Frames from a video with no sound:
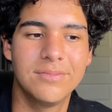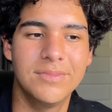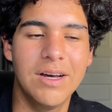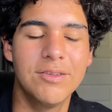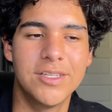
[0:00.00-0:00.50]

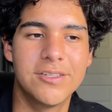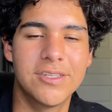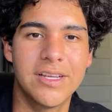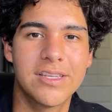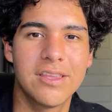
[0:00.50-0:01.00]
that one's
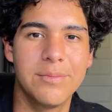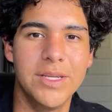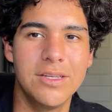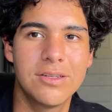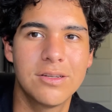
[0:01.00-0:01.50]
interesting. It's on the
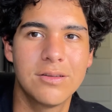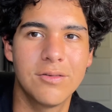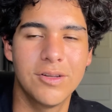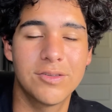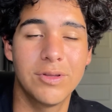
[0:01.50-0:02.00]
beach,
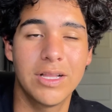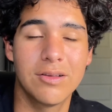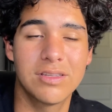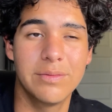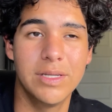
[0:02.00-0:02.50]
or it's really
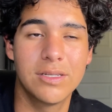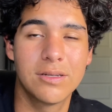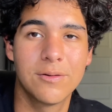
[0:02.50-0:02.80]
close to the beach.